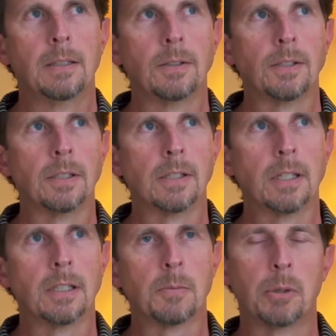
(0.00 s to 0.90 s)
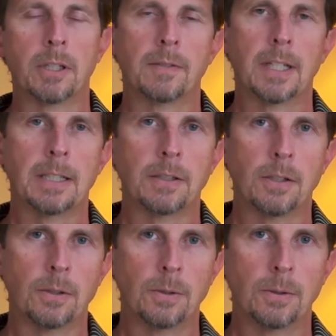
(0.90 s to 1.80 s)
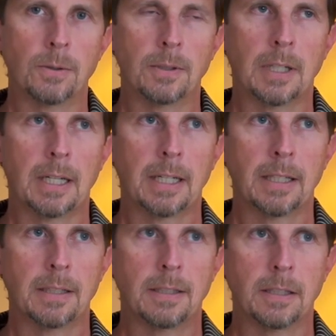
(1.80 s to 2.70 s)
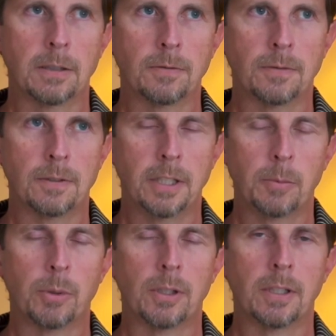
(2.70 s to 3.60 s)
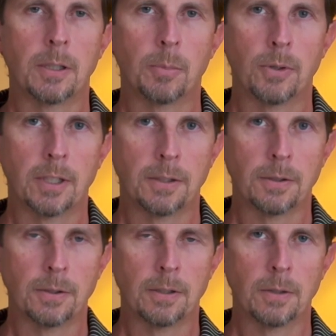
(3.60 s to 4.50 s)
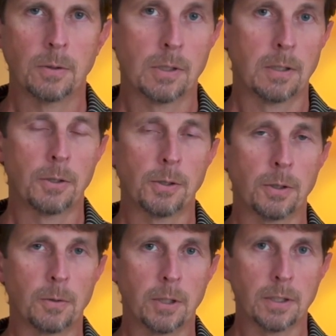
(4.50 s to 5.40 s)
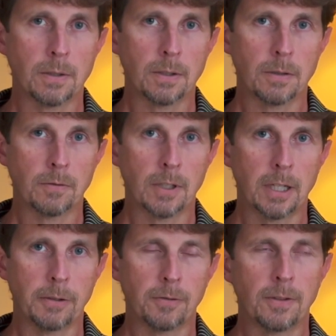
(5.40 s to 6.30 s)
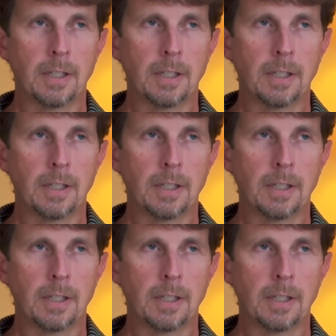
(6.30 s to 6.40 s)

Since that spring of 92, I had delved deeper and deeper into those larger questions of life.